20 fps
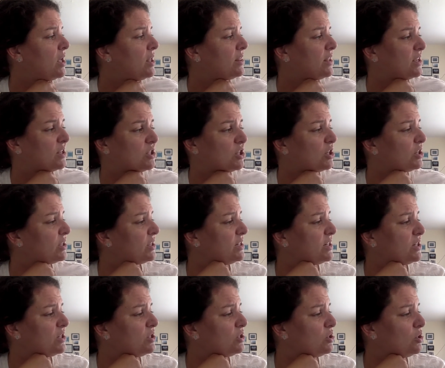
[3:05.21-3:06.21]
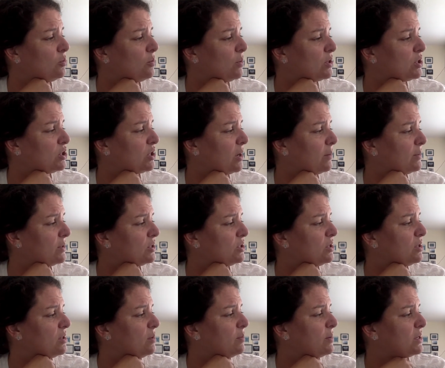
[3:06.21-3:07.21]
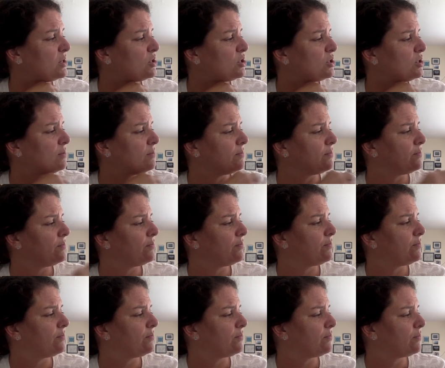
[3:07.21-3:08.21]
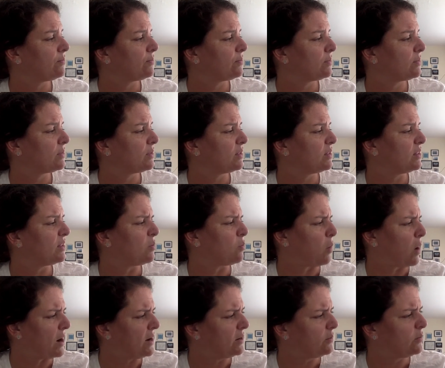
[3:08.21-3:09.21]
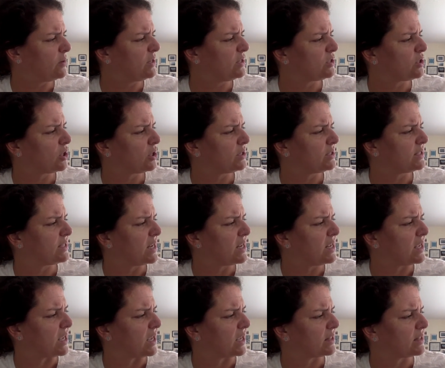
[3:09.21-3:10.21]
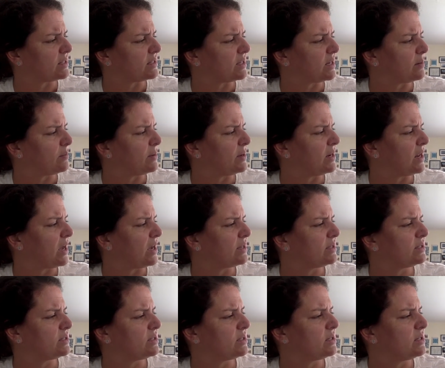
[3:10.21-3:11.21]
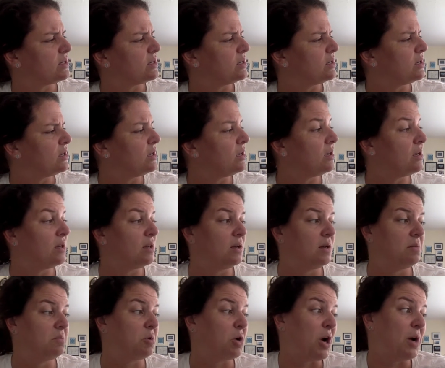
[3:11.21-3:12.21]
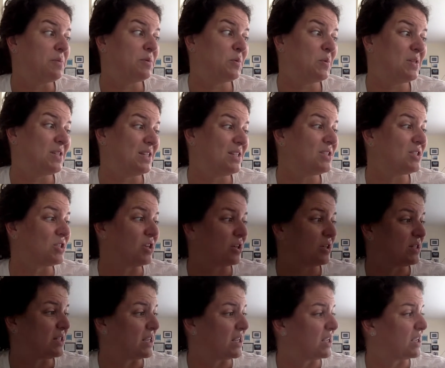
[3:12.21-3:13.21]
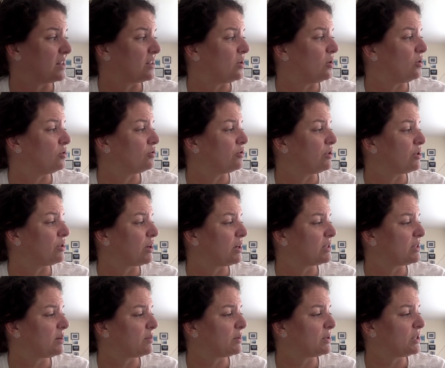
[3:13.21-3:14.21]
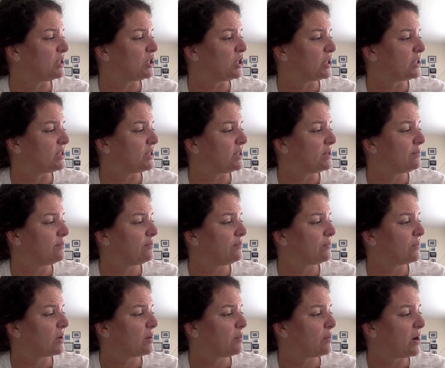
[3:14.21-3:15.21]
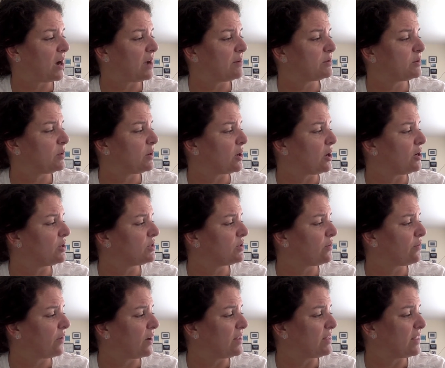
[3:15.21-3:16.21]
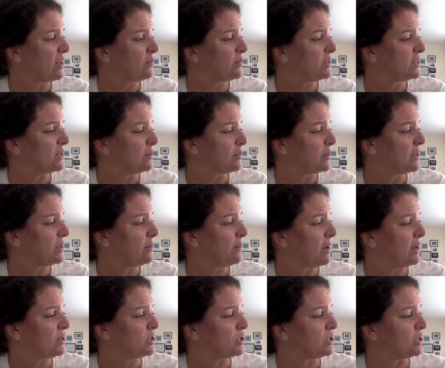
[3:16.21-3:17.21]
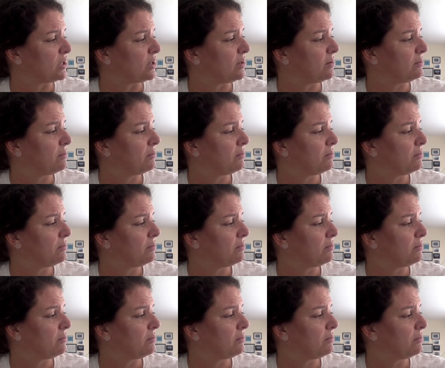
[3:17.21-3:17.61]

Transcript: "They certainly didn't do much damage to the peach." "Then why did we start sinking?" the centipede asked. "Perhaps we didn't start sinking," the old green grasshopper suggested. "Perhaps we were all so frightened that we simply imagined it."